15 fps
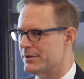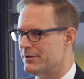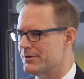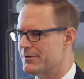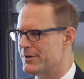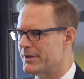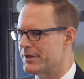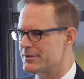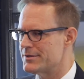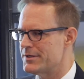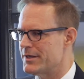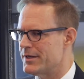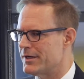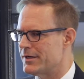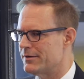a little thing
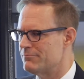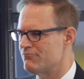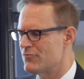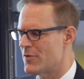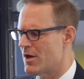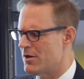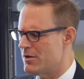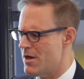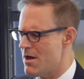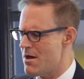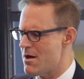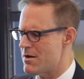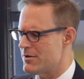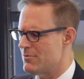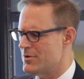saying,
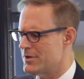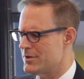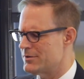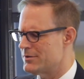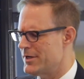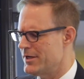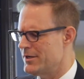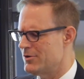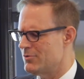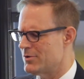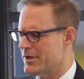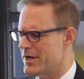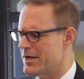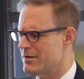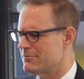yeah, you want to take into
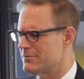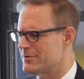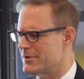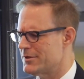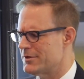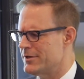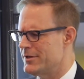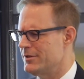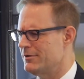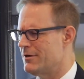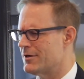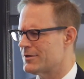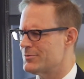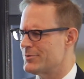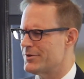account
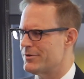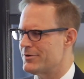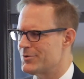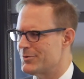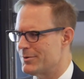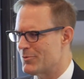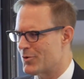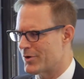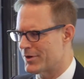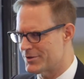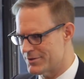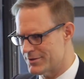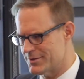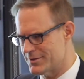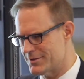HELOCs when you're doing
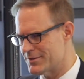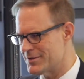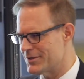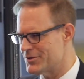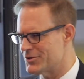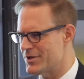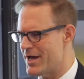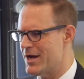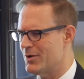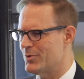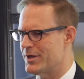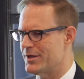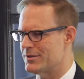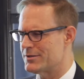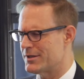mortgages. It's not just
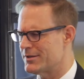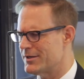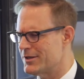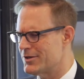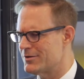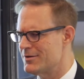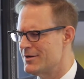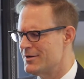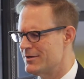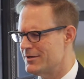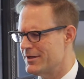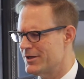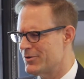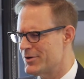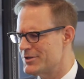equity; it's like
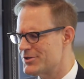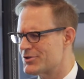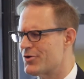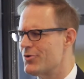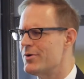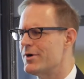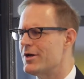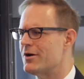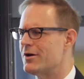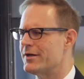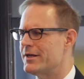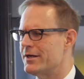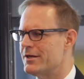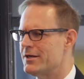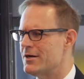increased scrutiny on
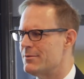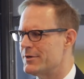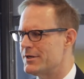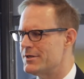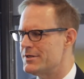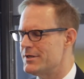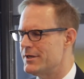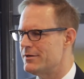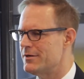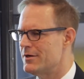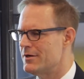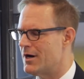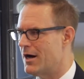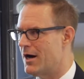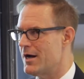income, and indeed
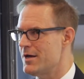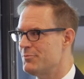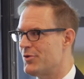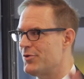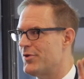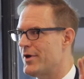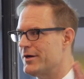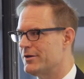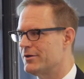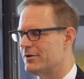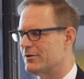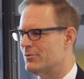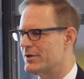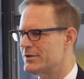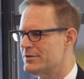a
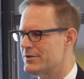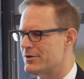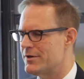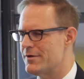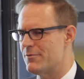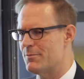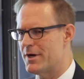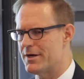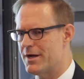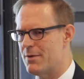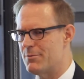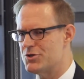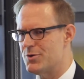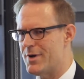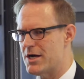hypothetical. What, you know, never mind
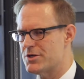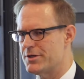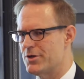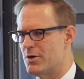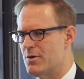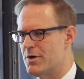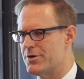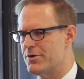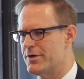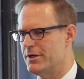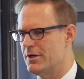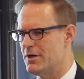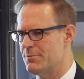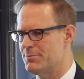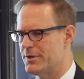how much you actually owe on your
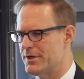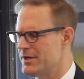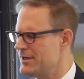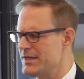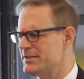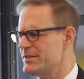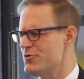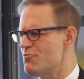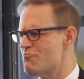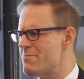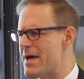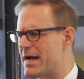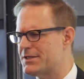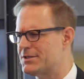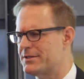HELOC, but let's say you
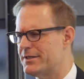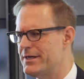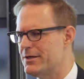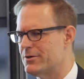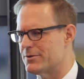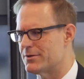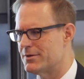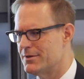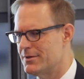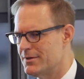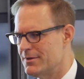maxed it out.